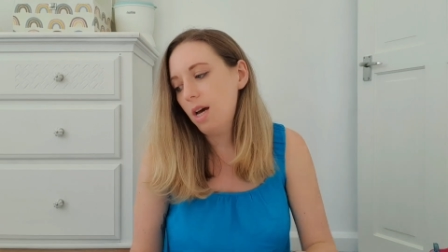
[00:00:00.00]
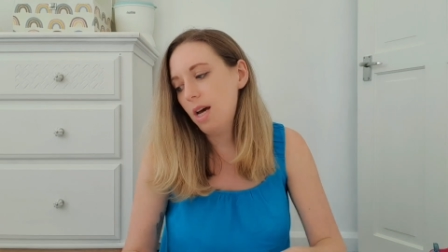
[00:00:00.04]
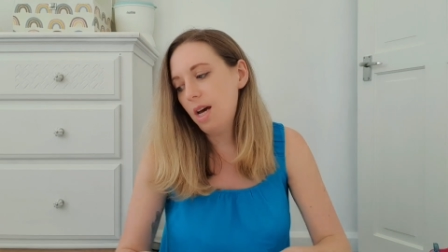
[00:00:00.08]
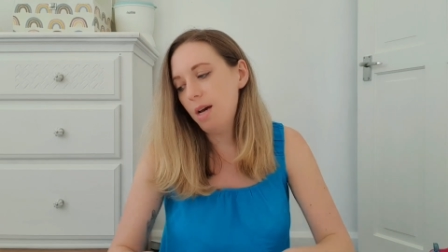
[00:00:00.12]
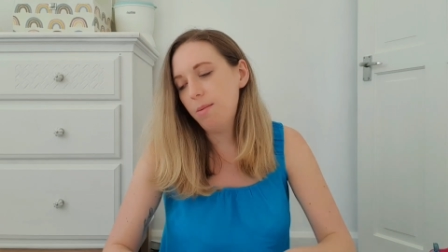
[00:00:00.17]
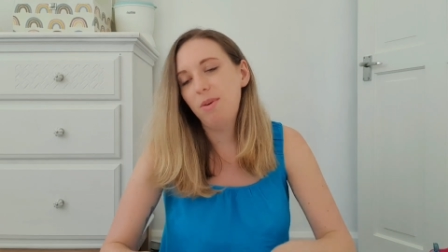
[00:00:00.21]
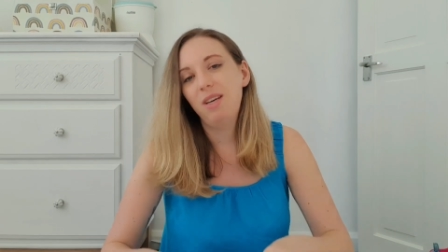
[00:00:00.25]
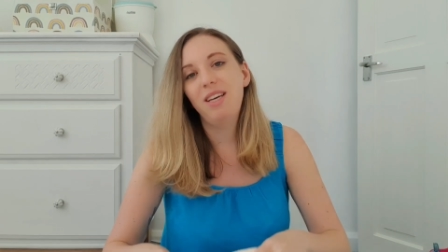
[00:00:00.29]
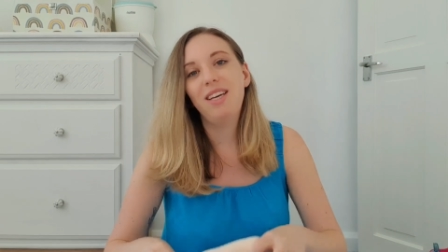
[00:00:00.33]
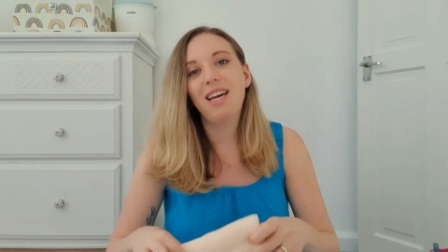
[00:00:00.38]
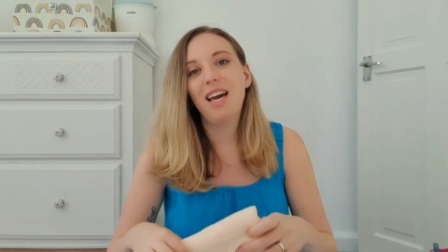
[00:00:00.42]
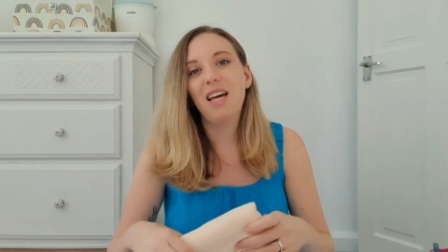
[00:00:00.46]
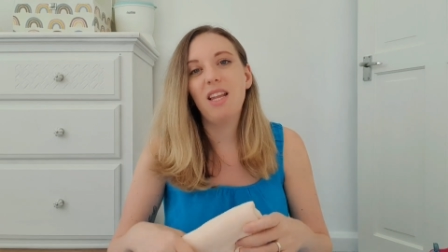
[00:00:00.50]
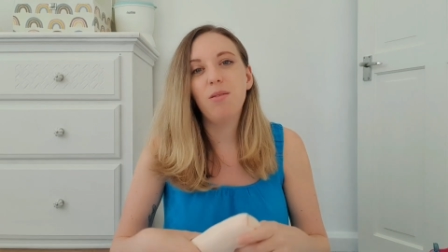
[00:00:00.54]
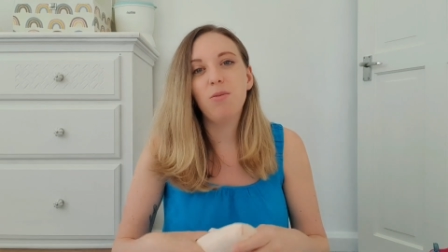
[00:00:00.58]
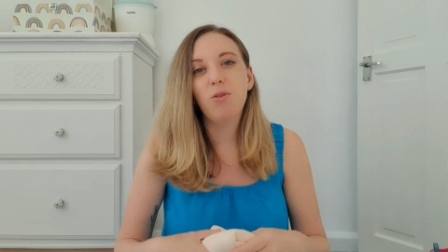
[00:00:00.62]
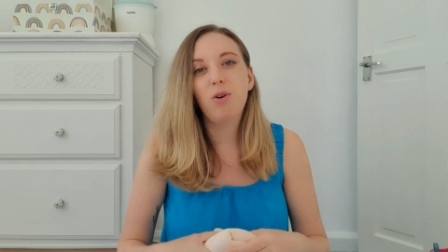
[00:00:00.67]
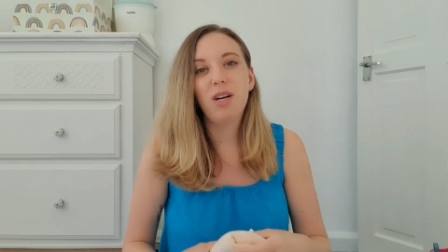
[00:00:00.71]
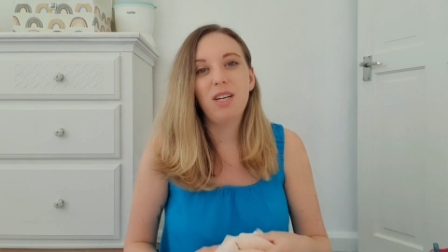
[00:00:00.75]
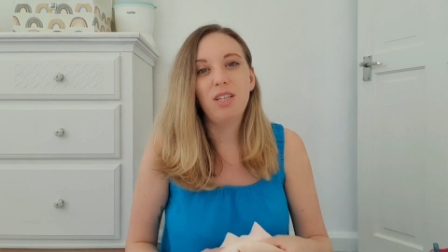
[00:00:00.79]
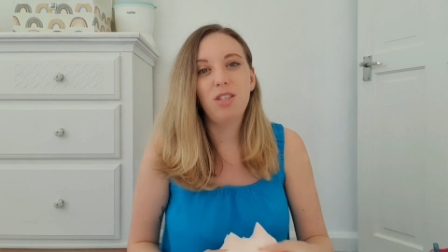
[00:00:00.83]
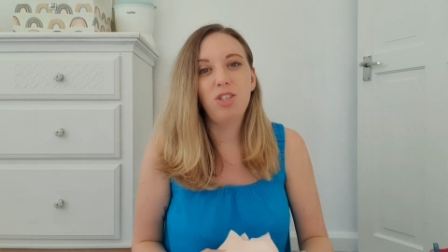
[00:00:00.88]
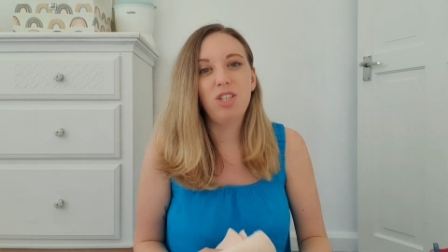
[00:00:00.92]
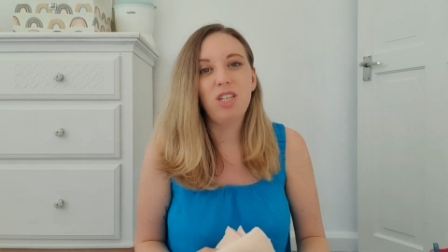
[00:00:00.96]
You can get them
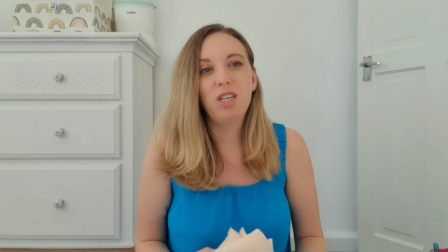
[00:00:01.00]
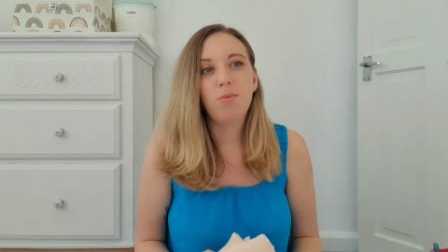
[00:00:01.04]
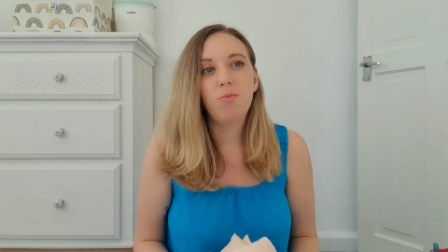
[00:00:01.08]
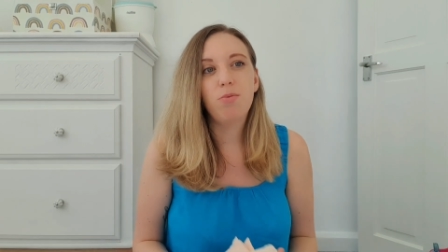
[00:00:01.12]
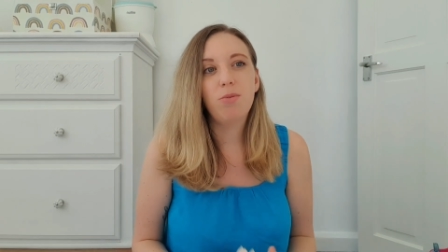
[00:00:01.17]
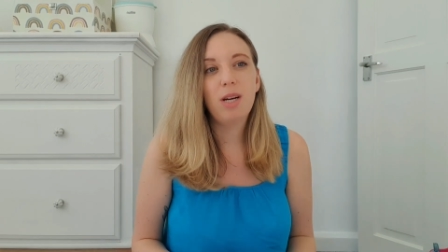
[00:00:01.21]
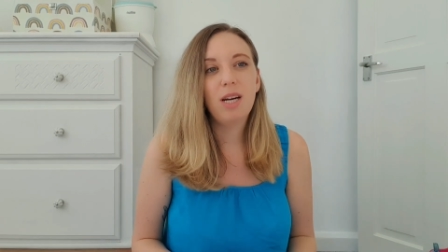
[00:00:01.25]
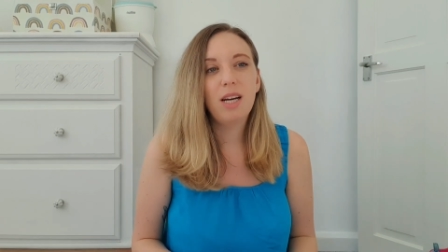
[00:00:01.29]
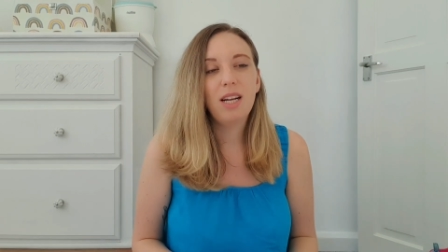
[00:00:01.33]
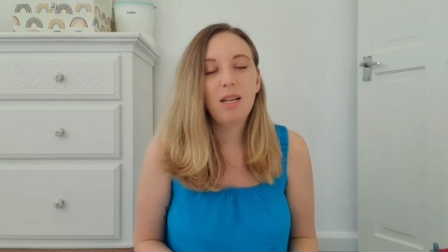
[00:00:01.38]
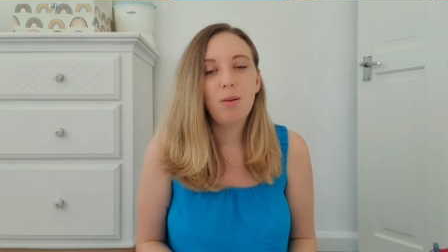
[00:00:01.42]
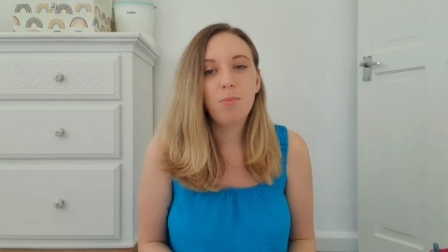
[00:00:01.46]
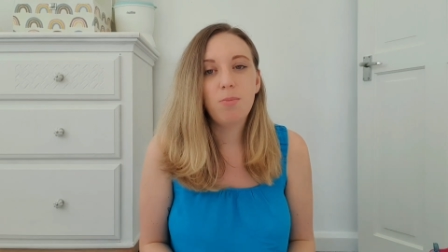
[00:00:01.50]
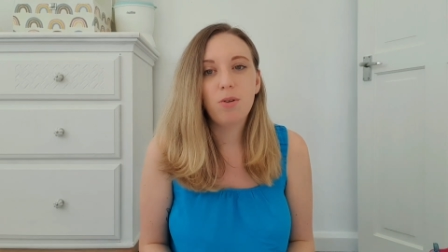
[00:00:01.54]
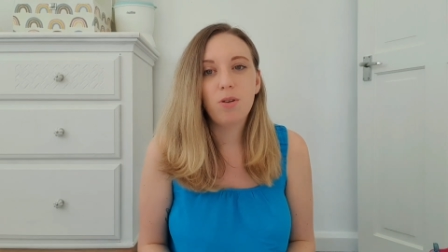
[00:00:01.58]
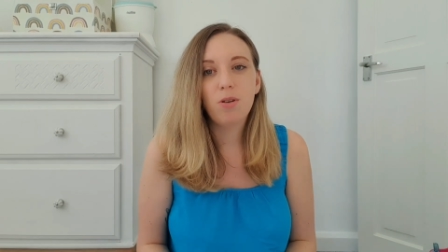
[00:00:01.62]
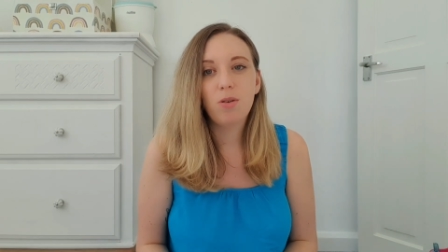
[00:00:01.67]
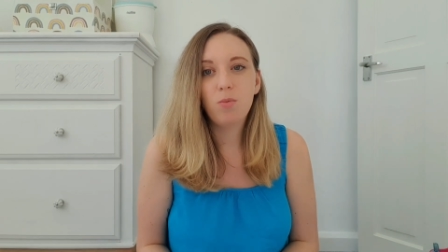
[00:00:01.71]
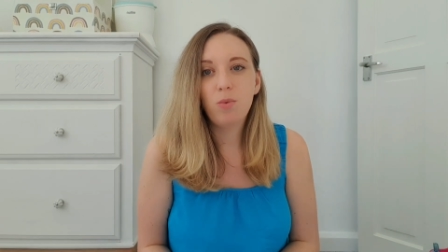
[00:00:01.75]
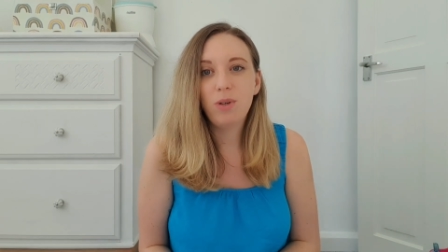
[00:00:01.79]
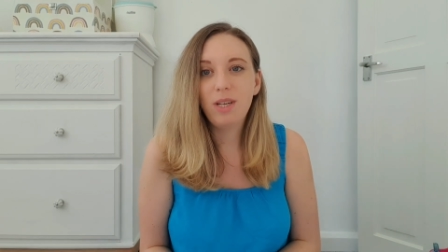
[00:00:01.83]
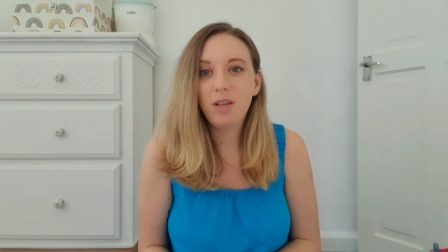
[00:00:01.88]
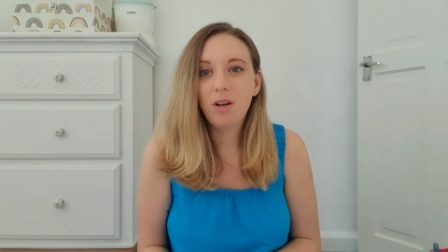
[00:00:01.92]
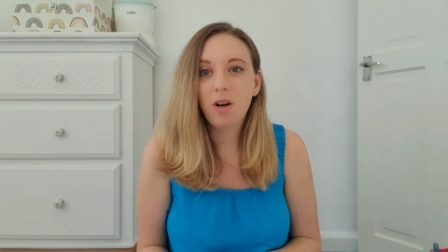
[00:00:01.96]
quite cheap really,
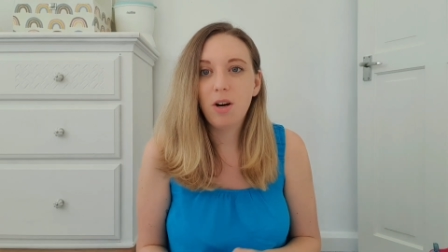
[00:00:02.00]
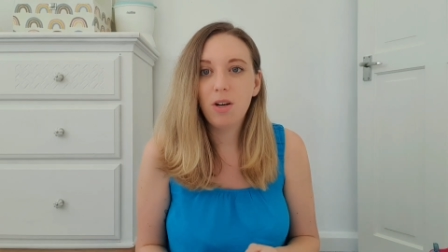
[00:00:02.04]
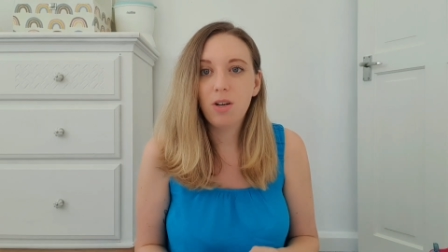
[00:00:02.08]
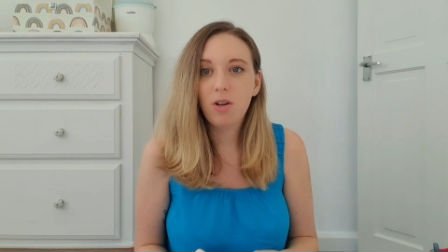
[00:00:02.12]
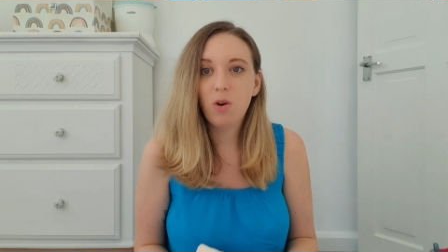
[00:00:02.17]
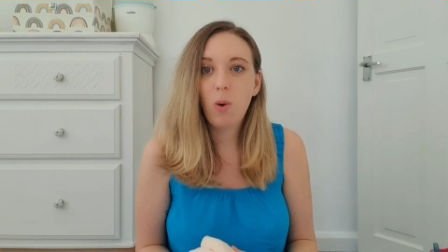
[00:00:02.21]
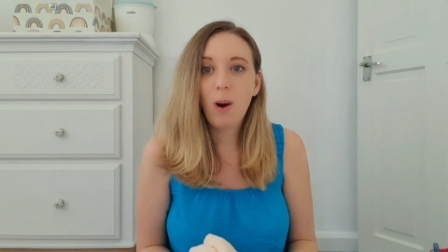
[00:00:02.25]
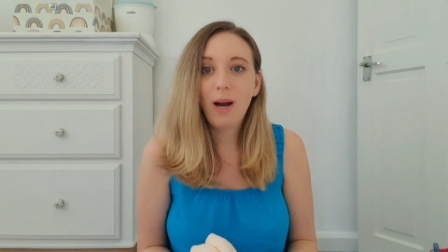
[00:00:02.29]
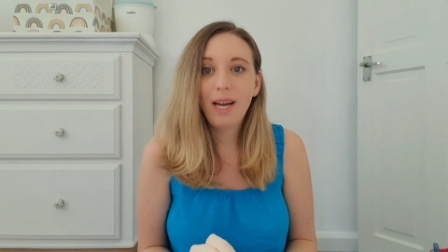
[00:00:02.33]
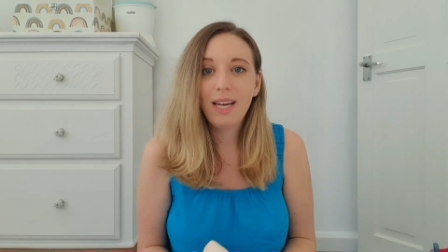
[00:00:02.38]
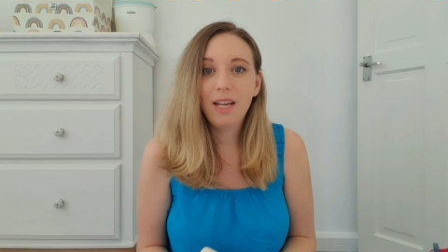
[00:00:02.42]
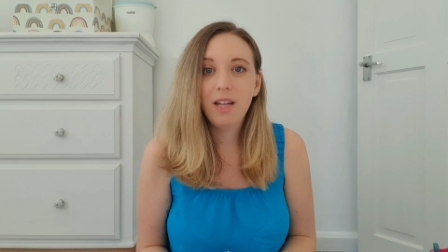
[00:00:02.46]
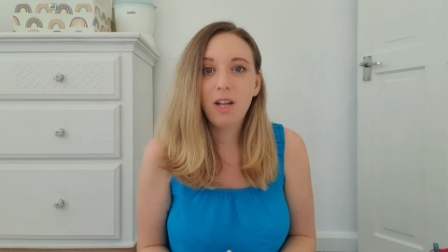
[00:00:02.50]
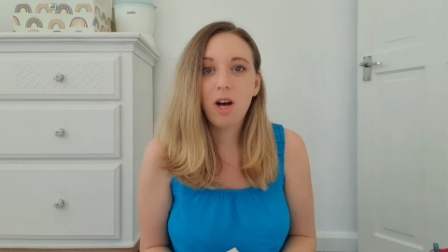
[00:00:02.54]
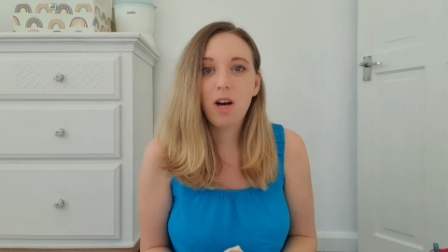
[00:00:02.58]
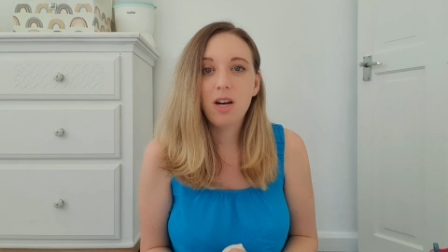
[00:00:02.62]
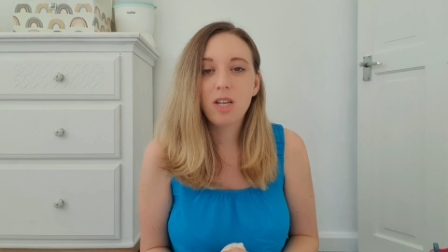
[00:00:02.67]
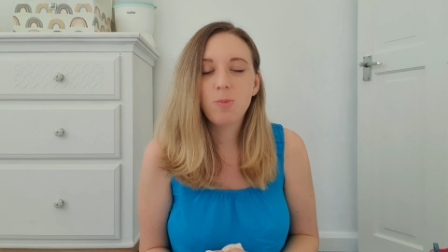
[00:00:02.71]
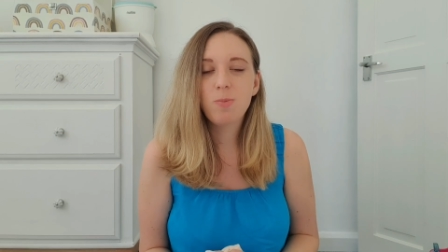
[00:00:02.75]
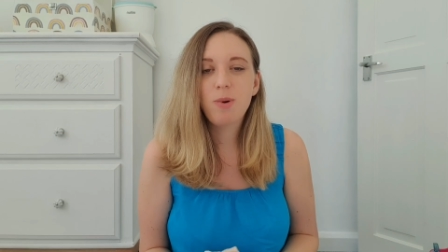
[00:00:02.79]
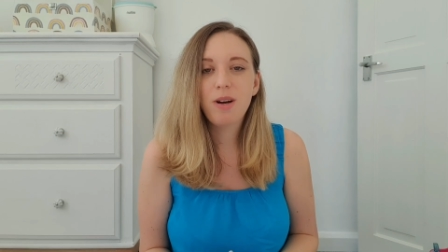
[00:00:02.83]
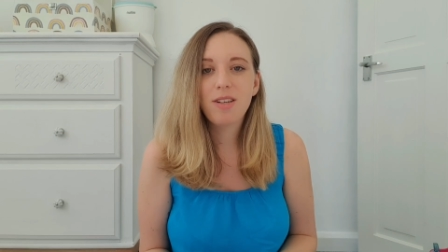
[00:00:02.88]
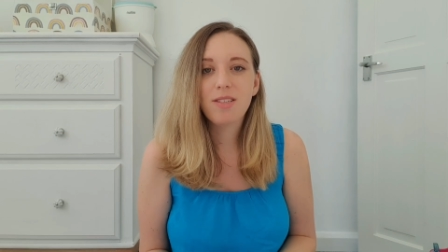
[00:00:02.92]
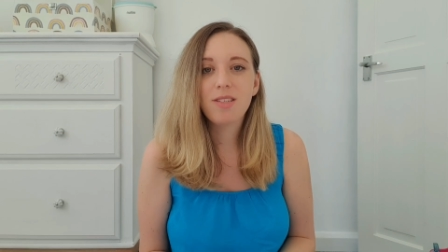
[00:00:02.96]
but we got quite a lot as
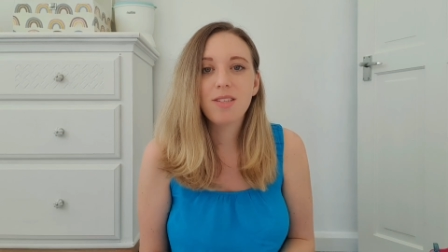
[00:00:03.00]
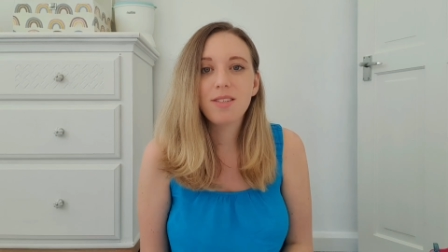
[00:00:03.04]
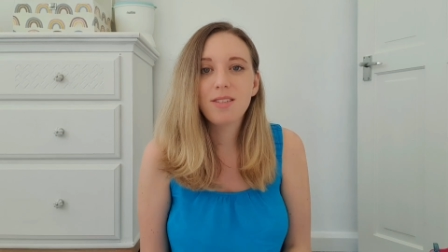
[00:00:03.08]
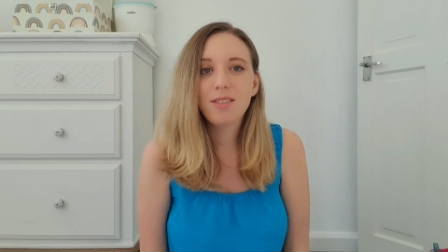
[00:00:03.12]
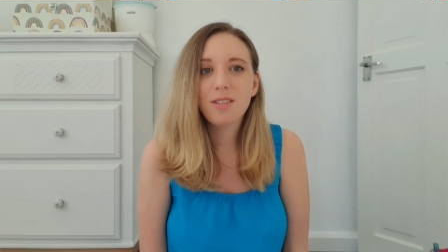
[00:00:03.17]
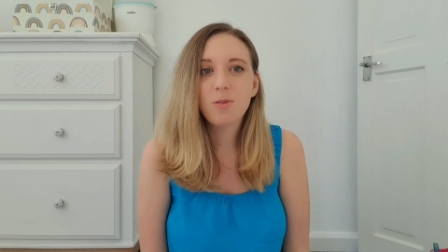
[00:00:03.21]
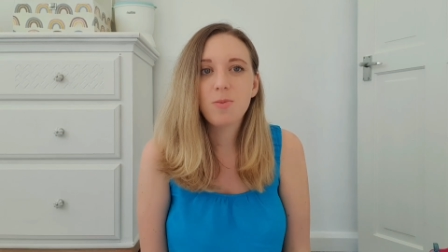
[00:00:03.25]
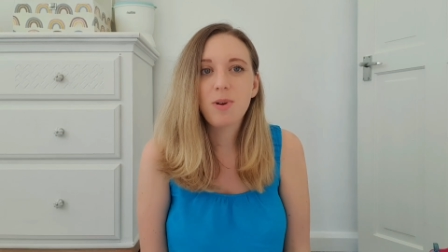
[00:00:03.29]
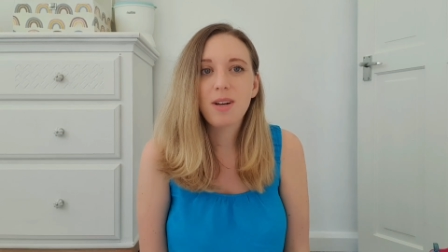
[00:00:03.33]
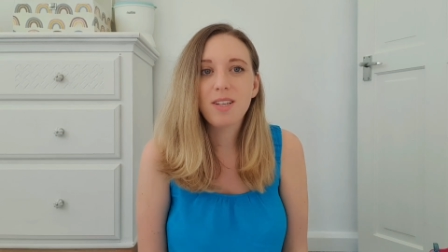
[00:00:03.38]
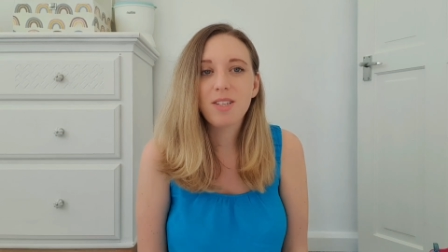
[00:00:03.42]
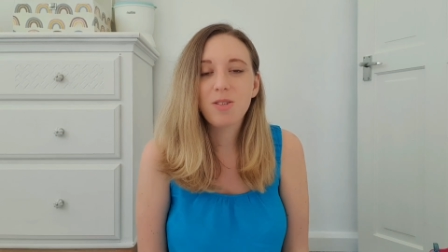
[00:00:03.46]
presents as well,